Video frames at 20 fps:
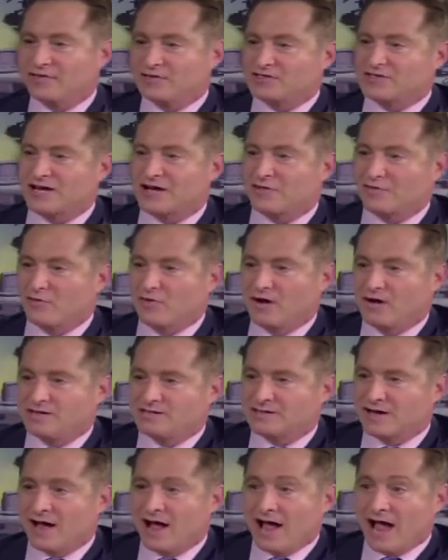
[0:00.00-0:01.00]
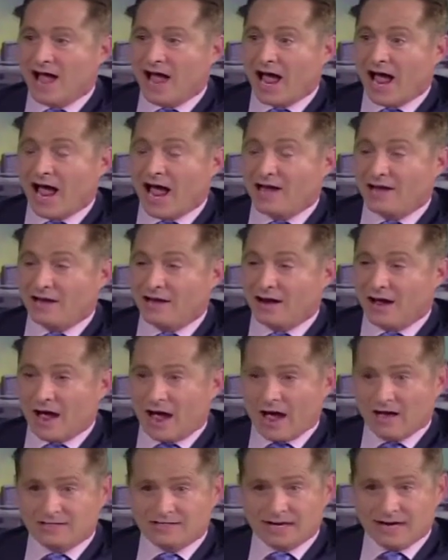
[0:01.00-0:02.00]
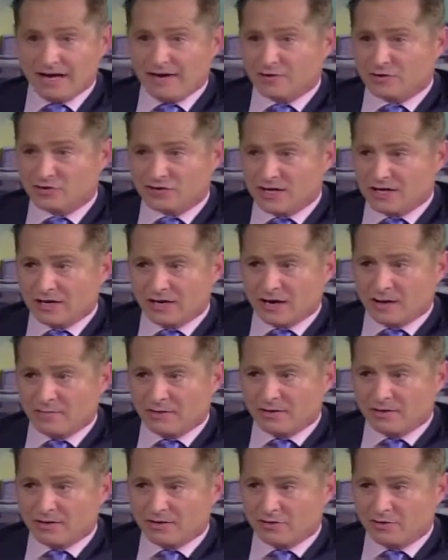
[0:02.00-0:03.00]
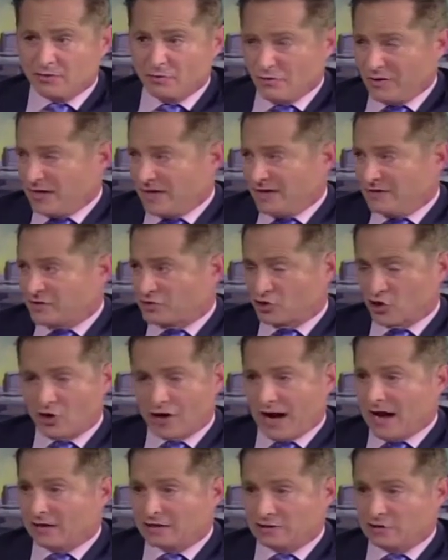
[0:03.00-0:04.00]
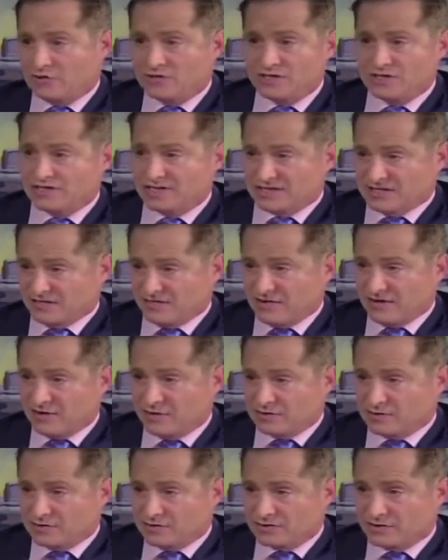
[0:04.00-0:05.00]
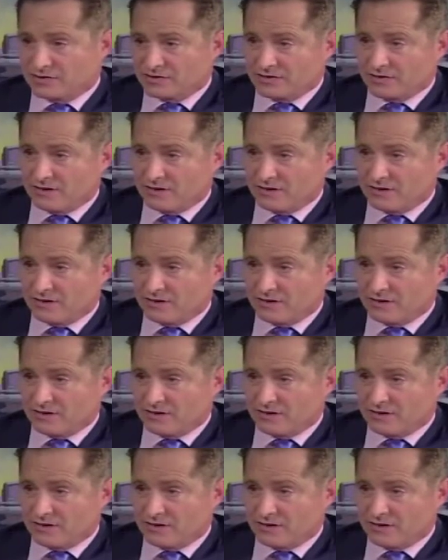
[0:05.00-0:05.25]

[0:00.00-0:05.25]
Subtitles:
and the Southwest. And as I understand it, I mean, you can start at close to 6 figures